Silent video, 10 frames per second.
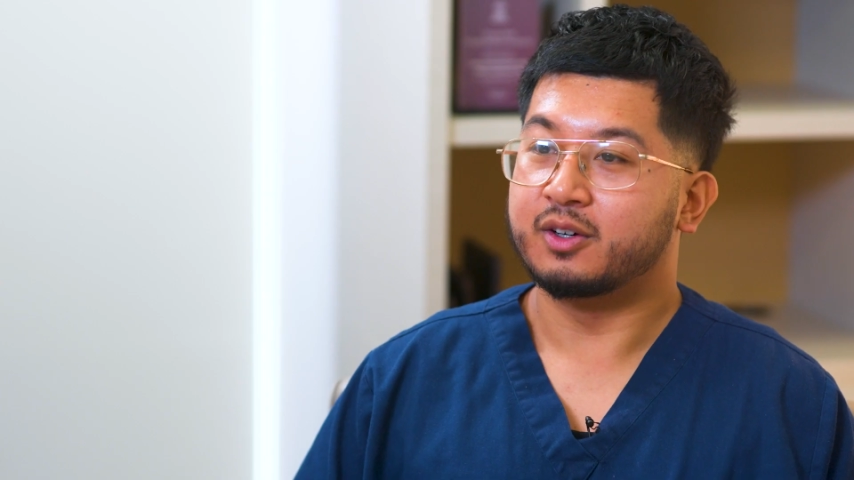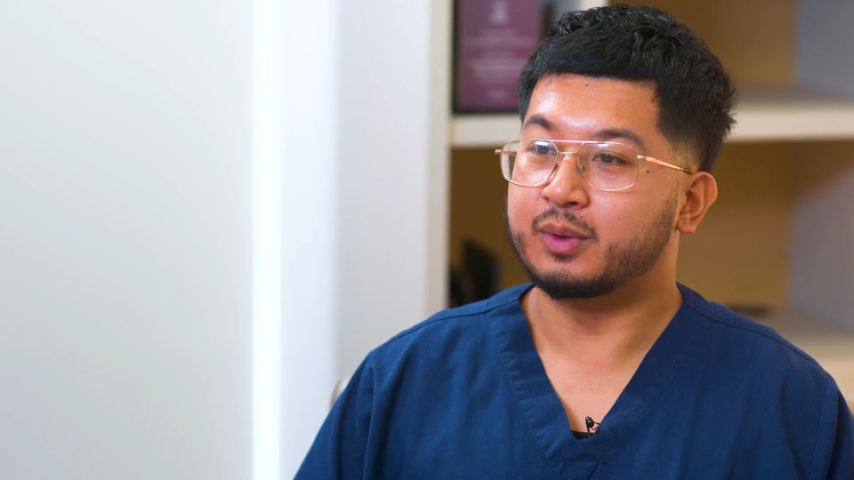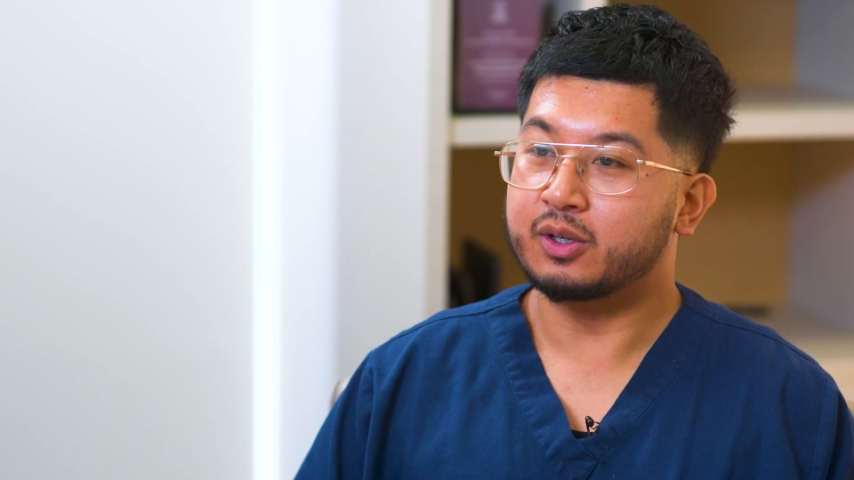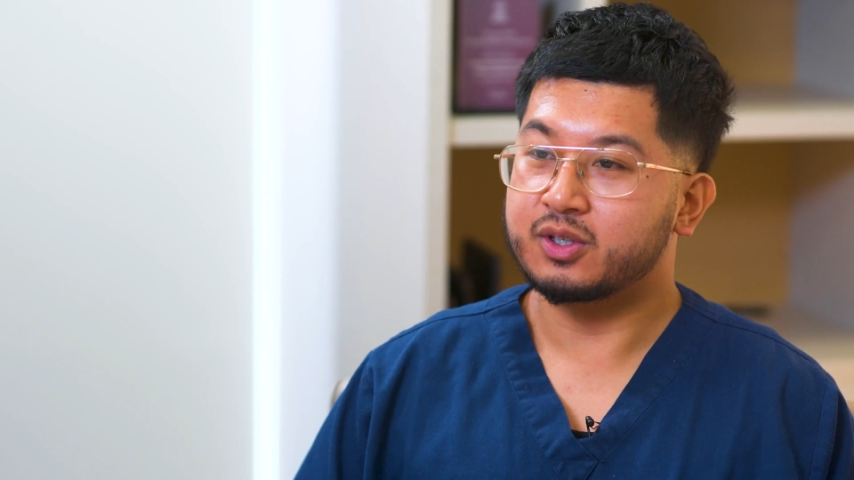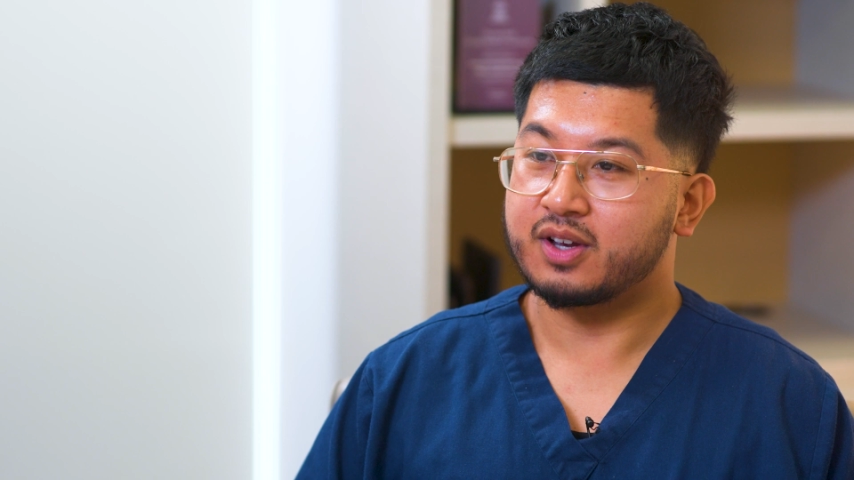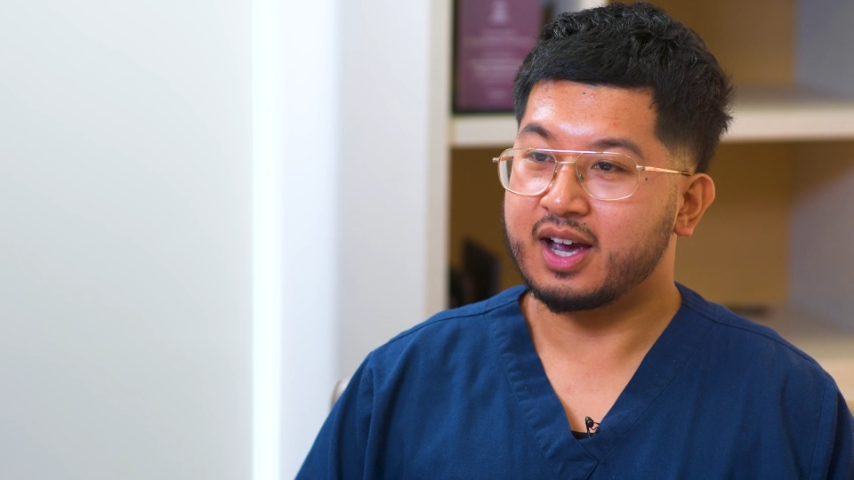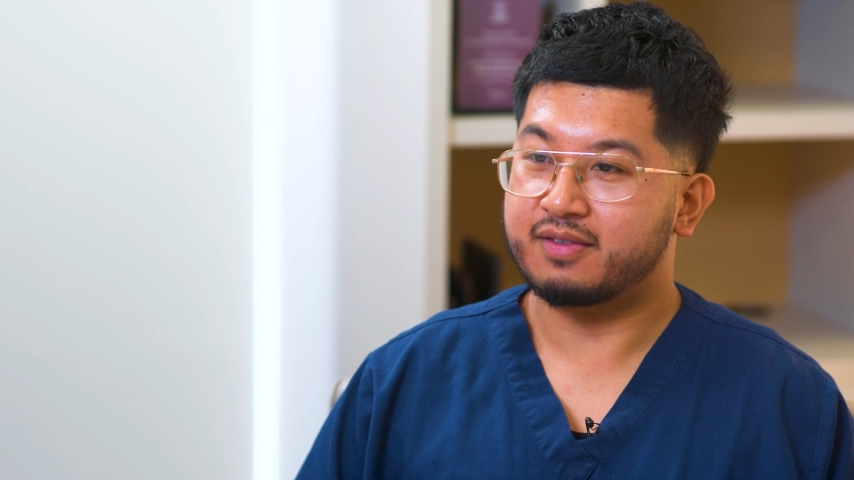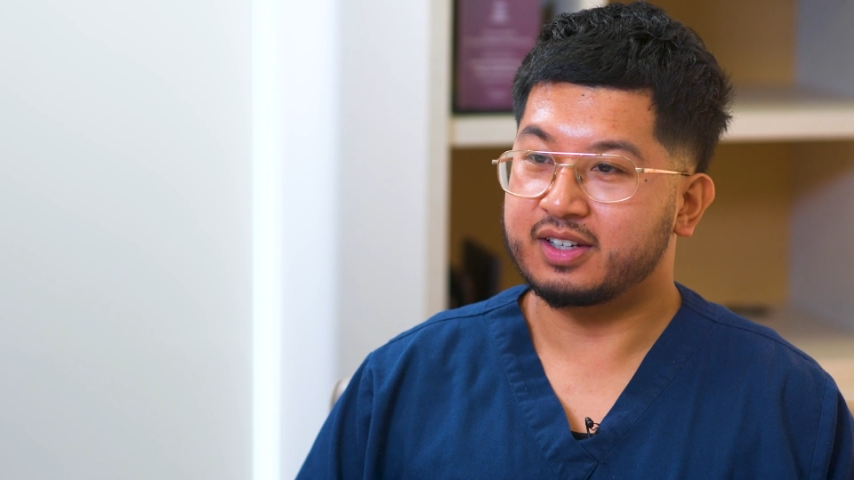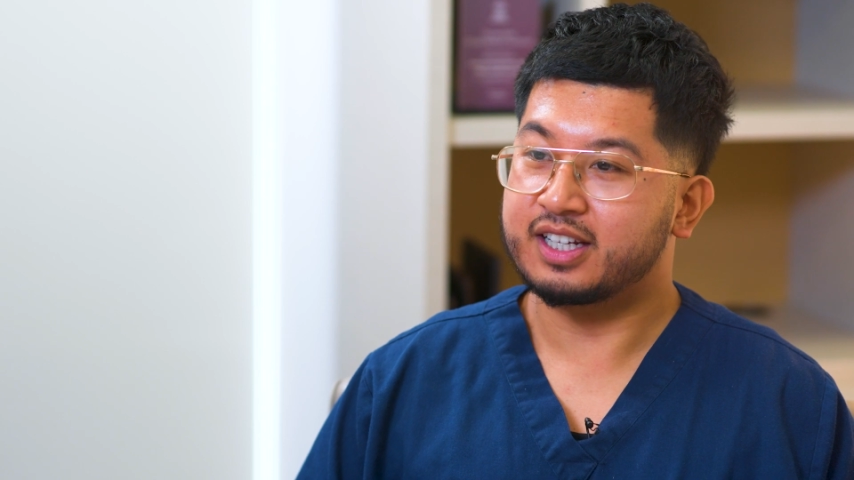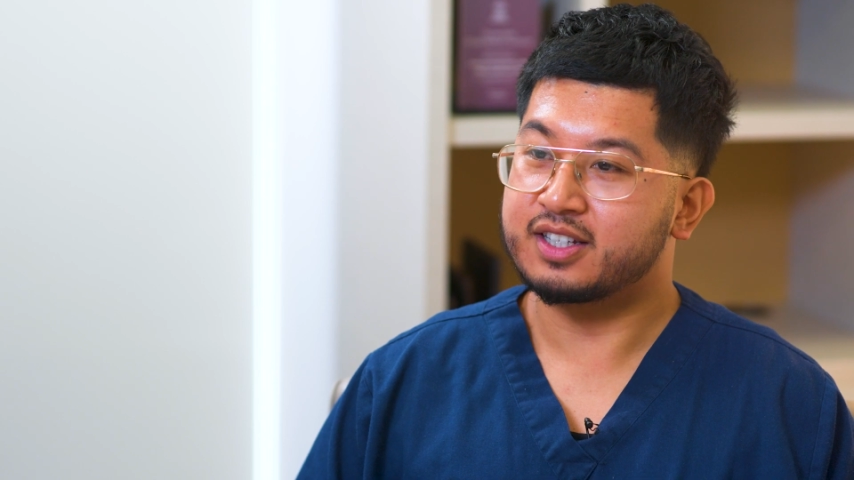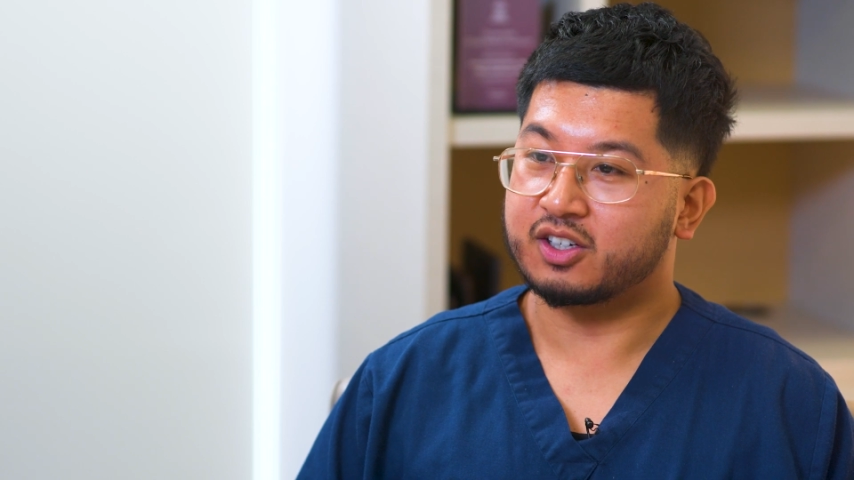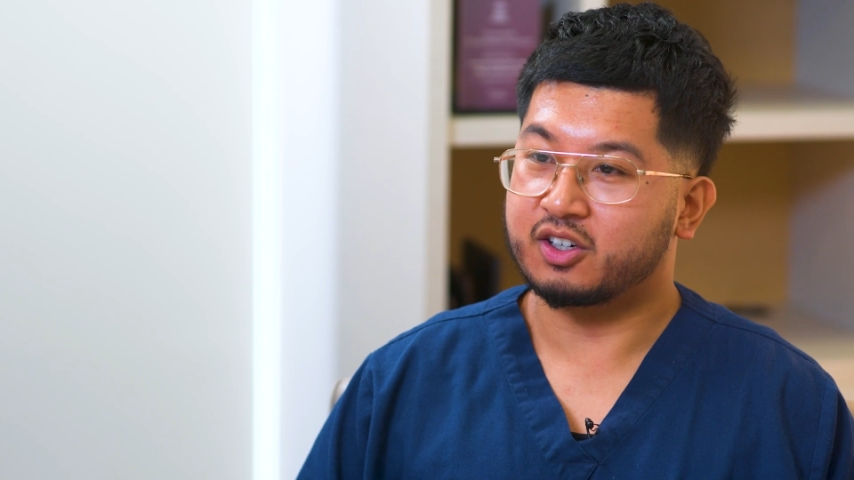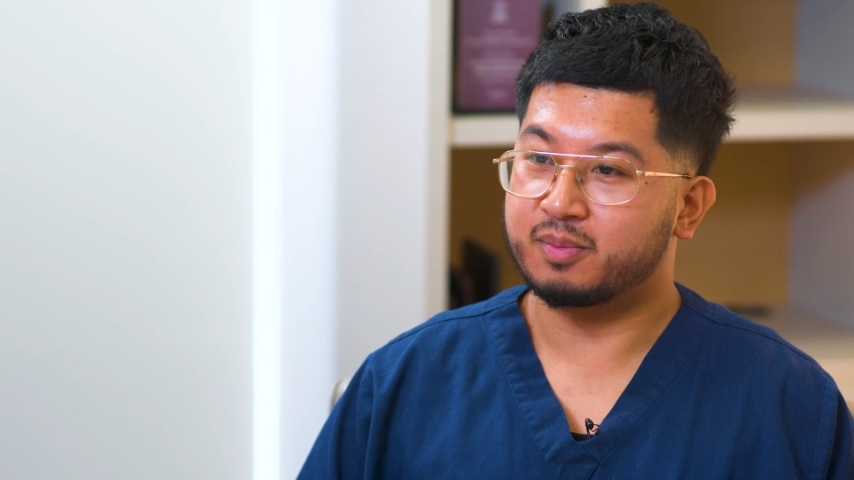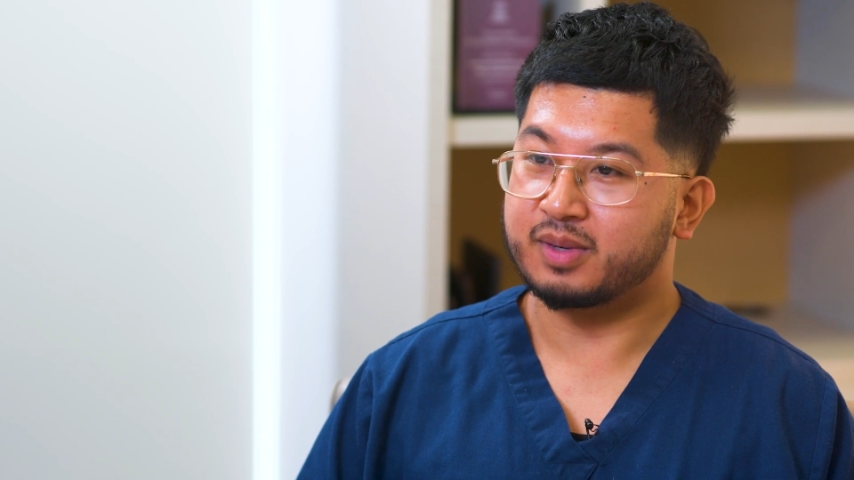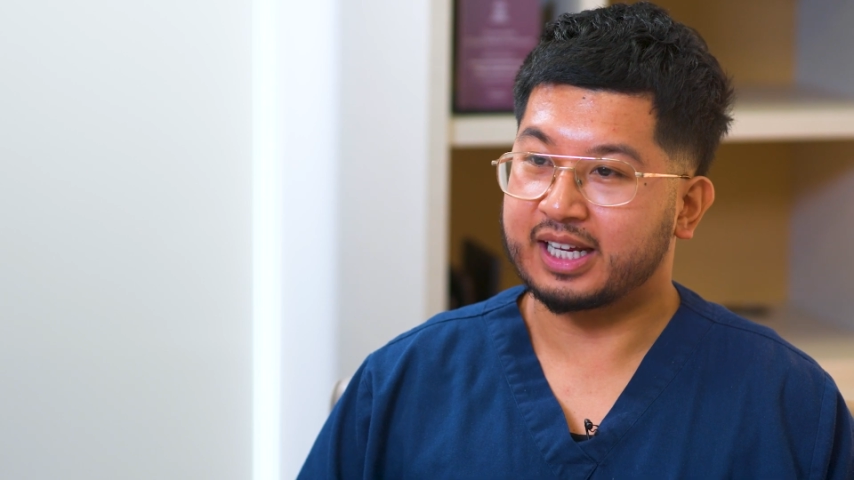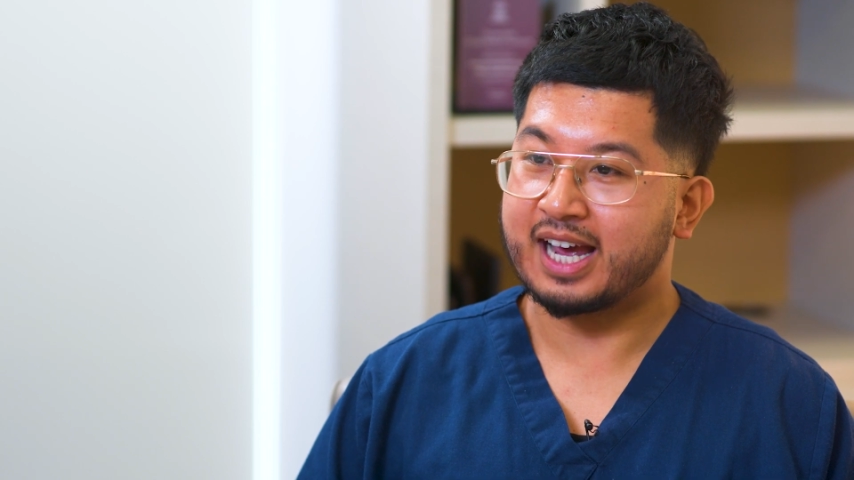We also have an intercom and